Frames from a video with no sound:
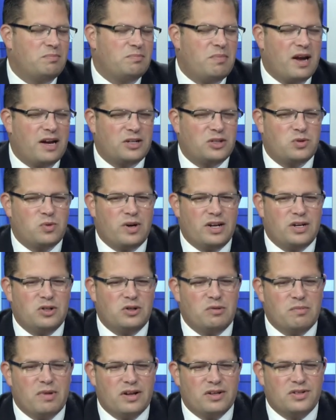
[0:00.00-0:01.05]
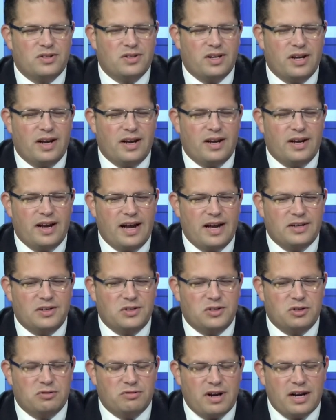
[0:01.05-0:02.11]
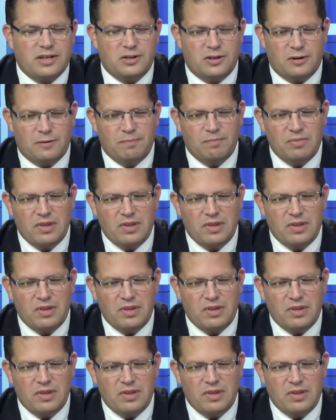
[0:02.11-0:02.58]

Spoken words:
past 22 months as director.